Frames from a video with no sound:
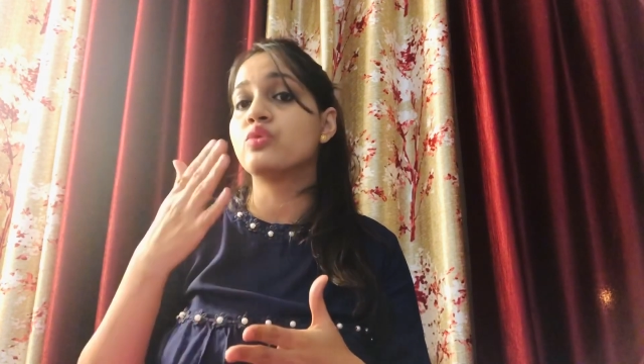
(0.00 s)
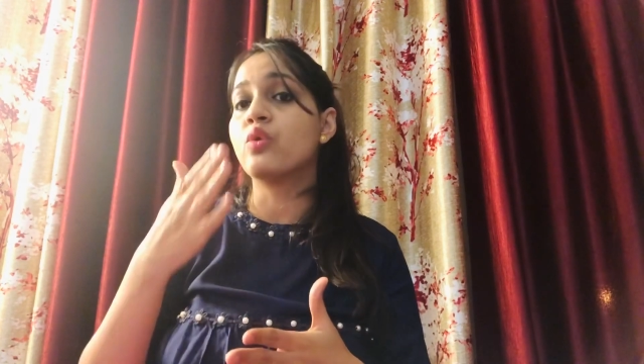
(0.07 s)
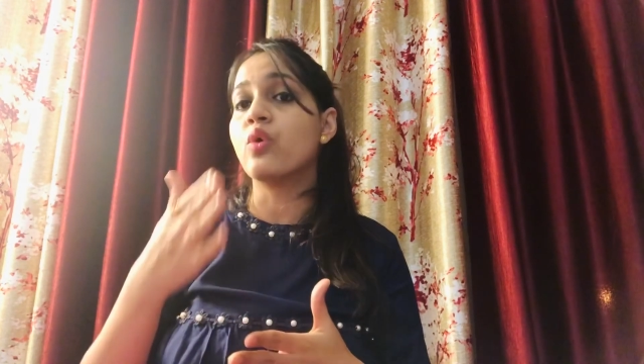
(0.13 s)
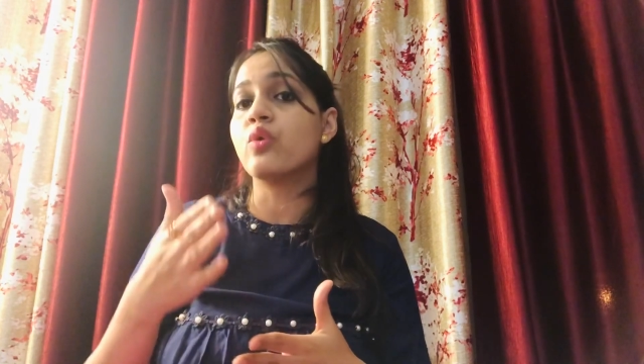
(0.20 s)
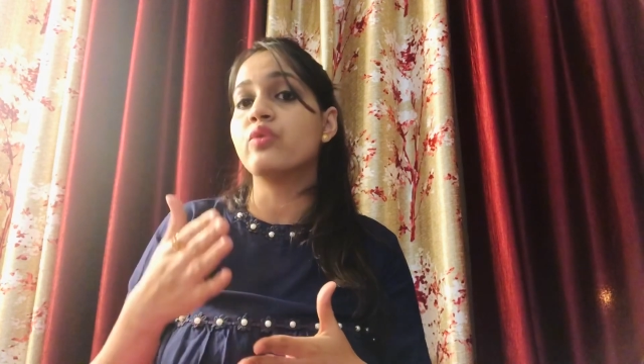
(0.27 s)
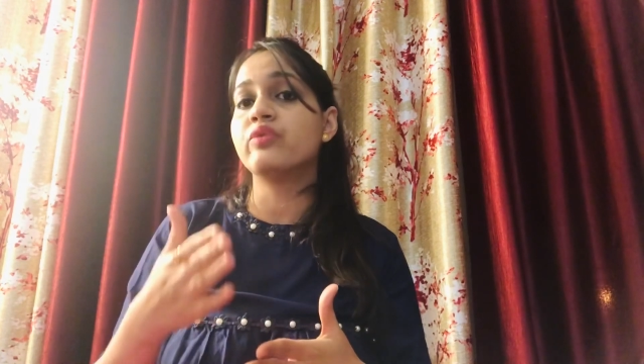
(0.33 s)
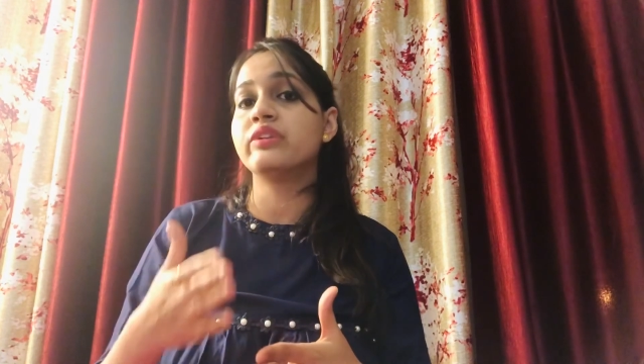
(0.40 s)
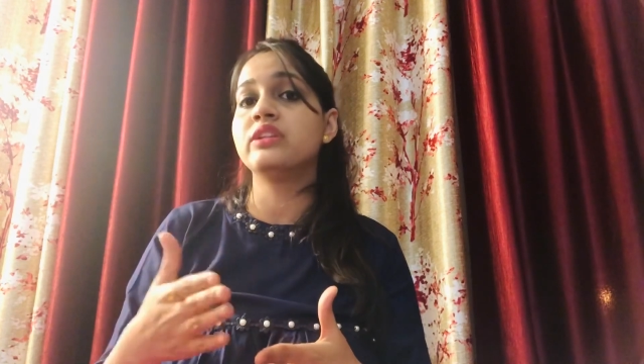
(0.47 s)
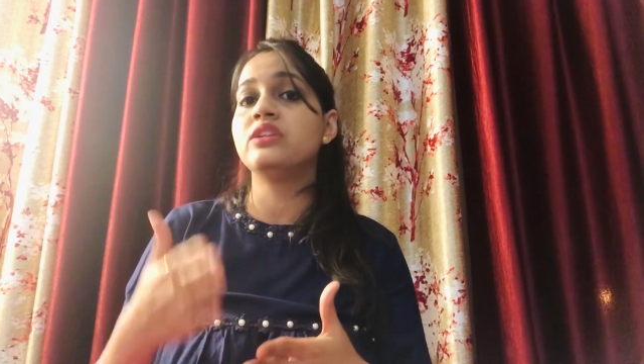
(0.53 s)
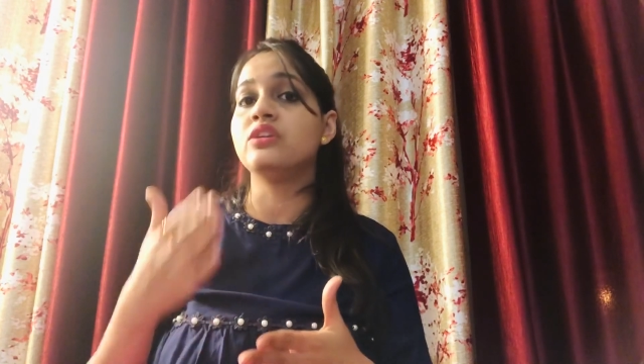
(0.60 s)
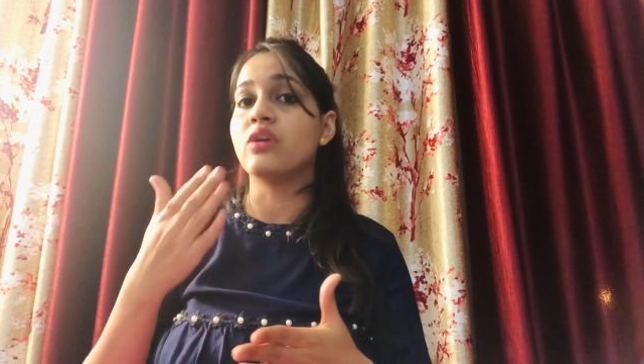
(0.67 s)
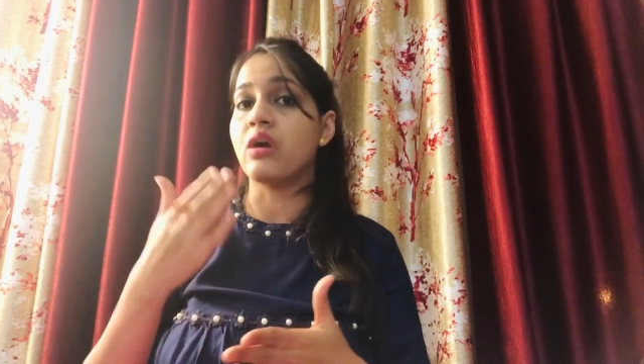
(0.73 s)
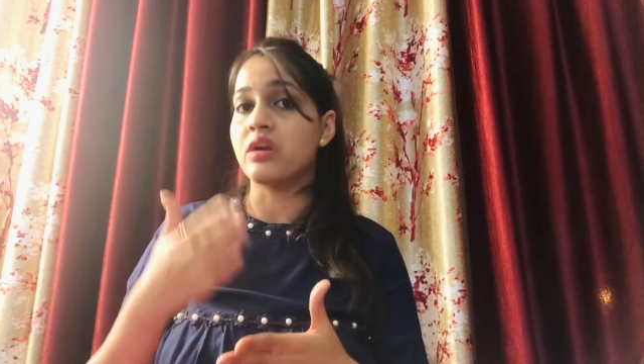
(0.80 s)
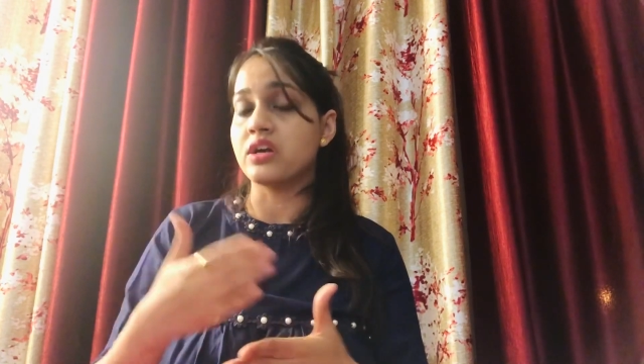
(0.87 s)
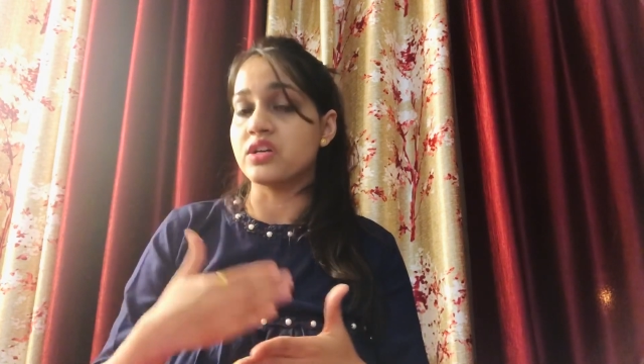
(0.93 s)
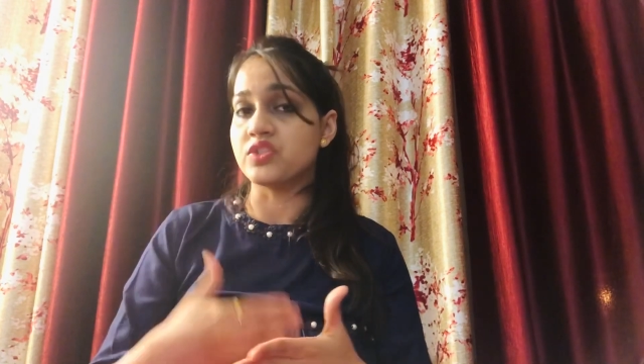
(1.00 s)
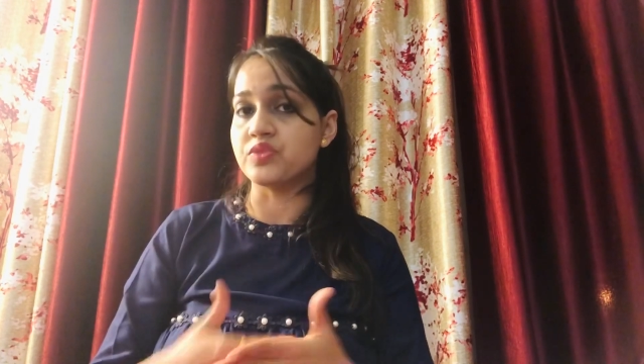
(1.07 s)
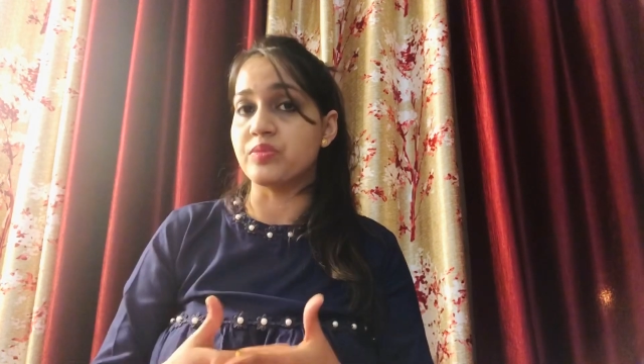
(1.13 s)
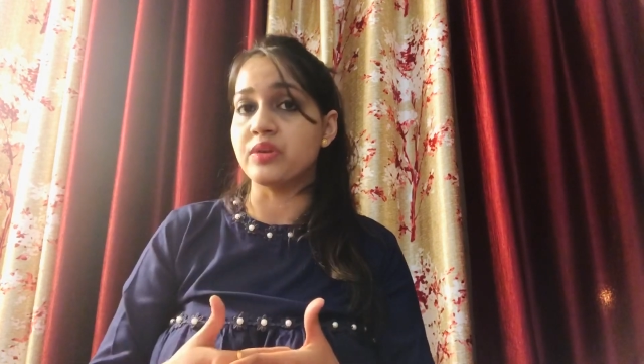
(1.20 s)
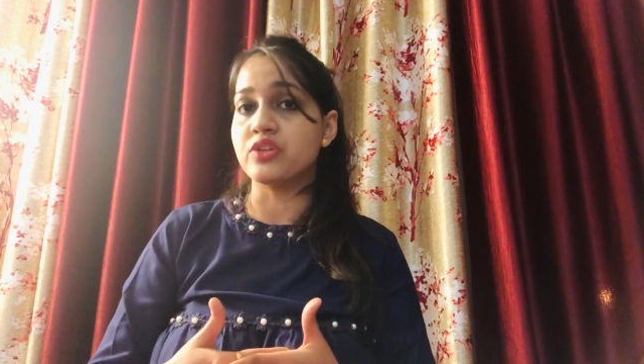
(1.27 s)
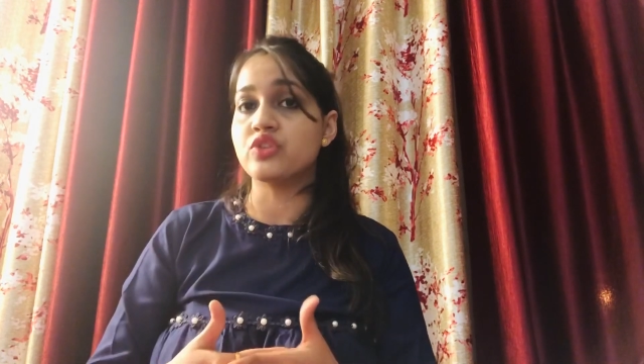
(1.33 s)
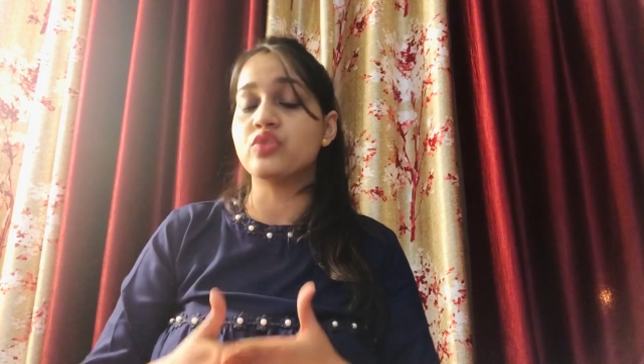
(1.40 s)
go with your
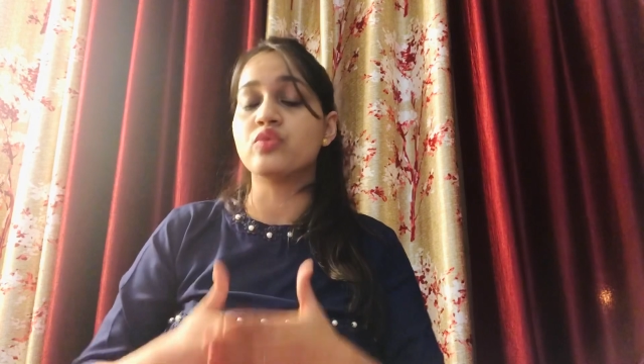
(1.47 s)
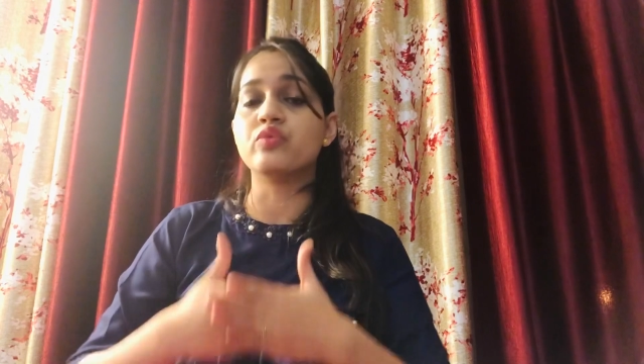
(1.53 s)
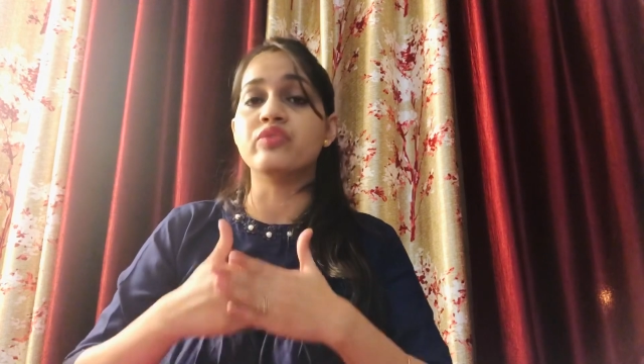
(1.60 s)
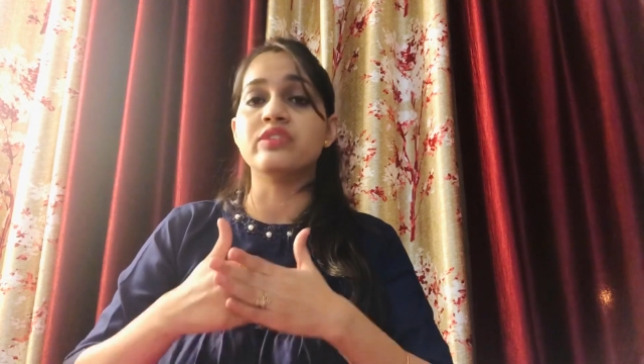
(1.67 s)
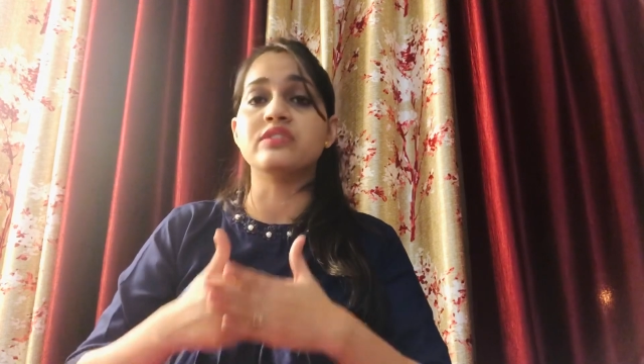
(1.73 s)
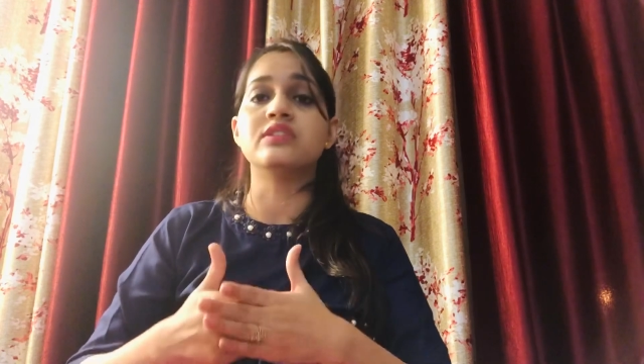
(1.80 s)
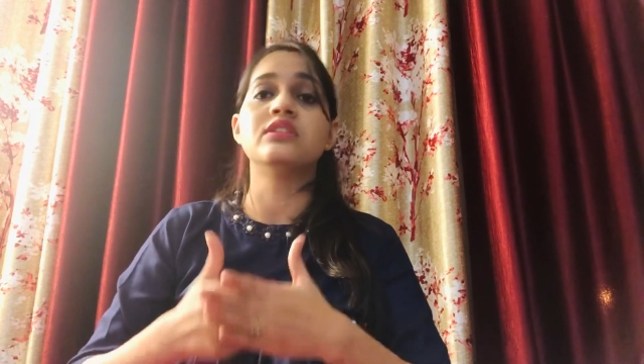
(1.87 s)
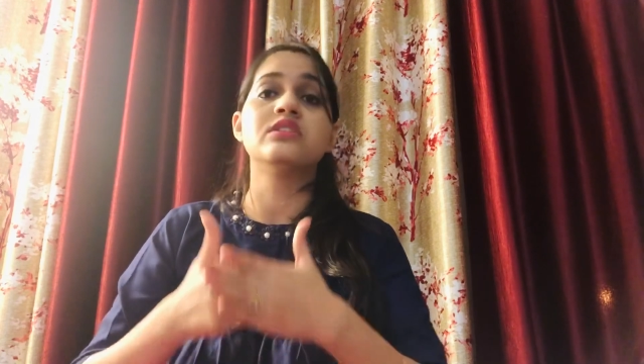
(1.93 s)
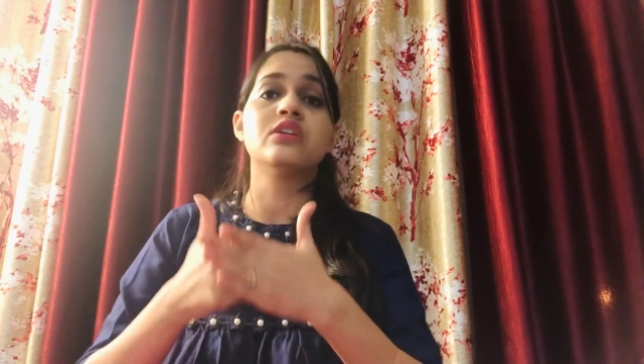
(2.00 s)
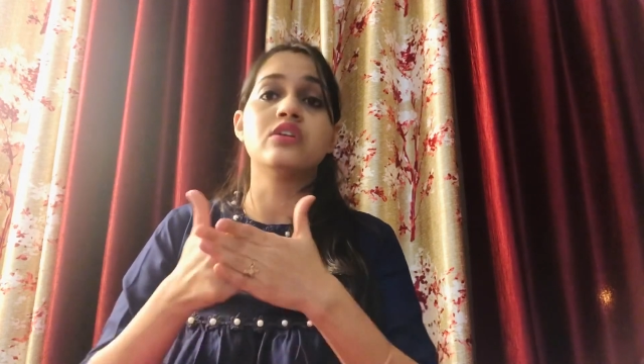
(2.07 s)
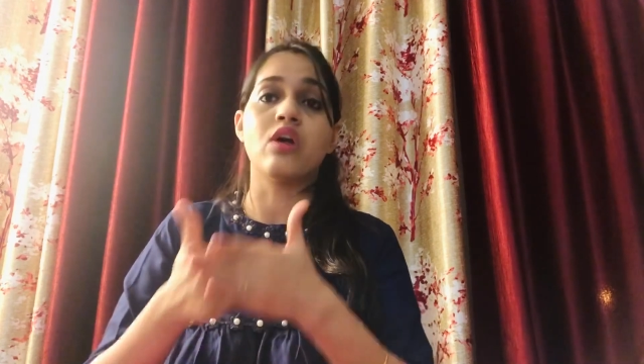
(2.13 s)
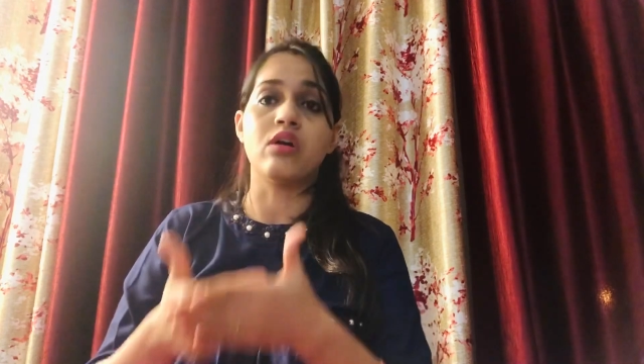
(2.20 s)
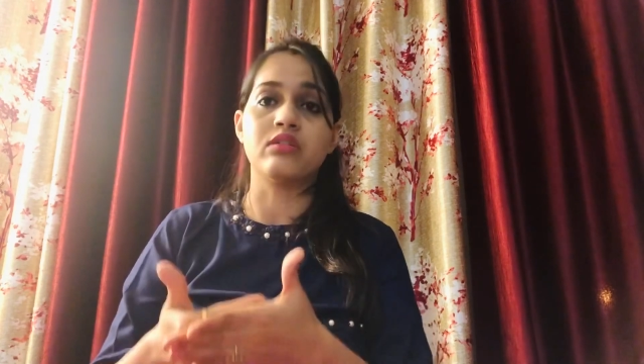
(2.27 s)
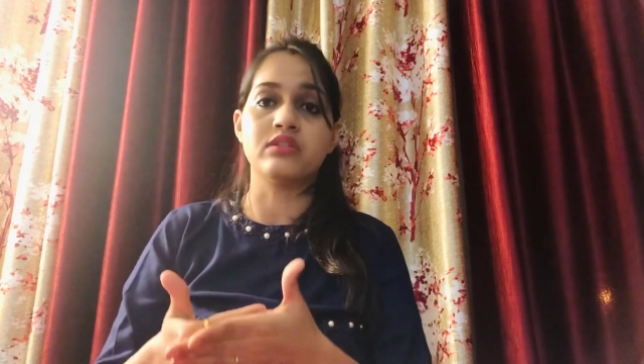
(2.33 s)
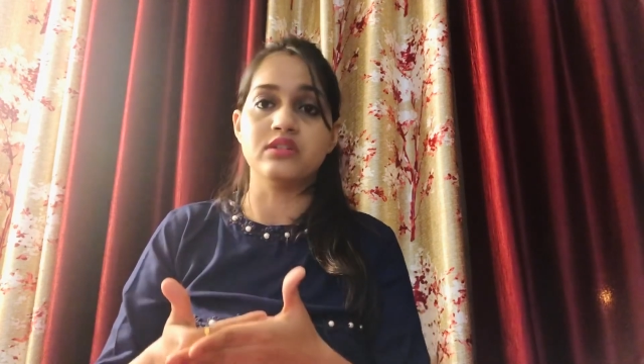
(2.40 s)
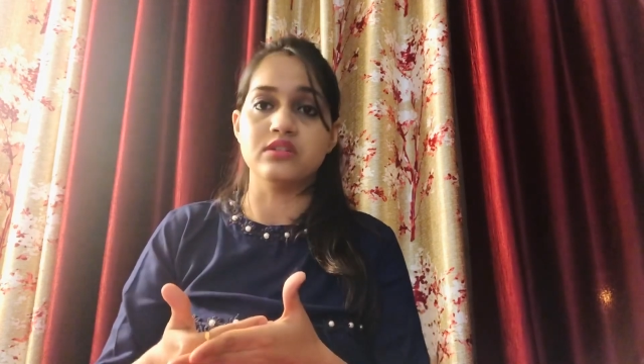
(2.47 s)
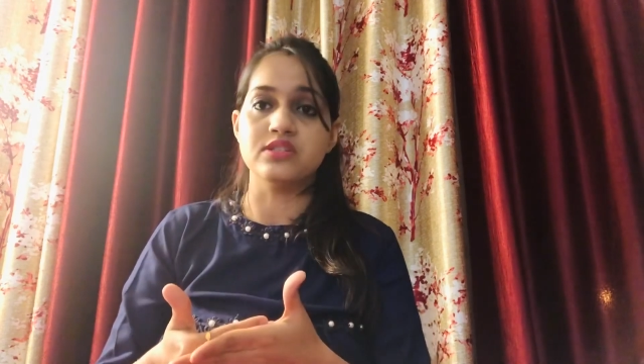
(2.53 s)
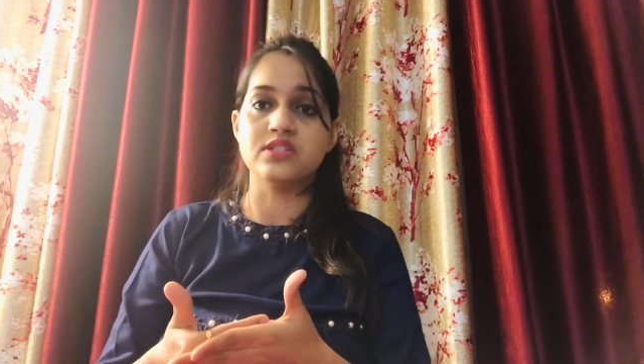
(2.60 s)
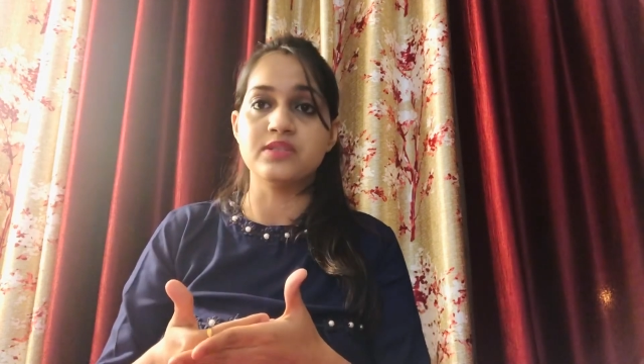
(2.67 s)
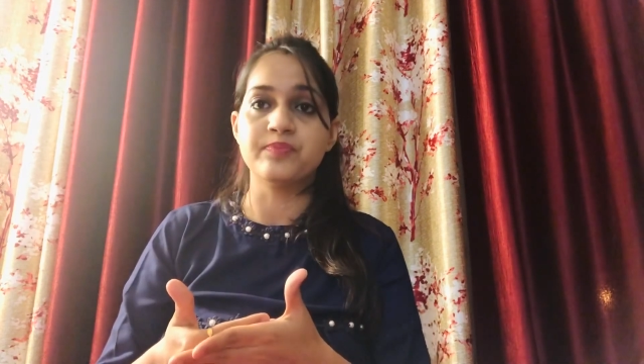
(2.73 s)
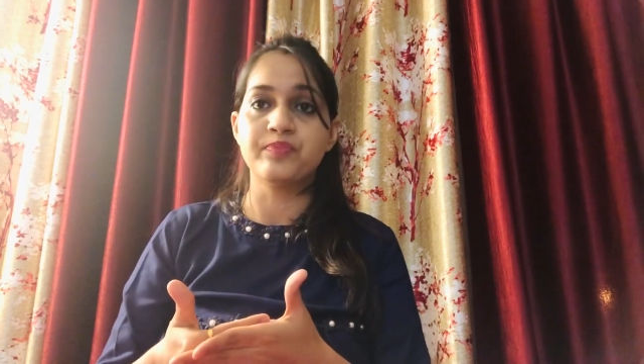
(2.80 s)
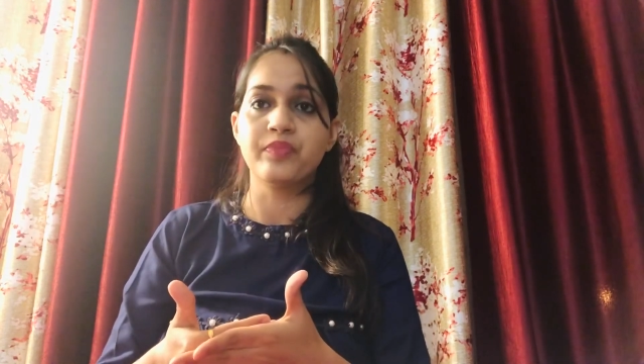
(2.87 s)
husband to visit the doctors.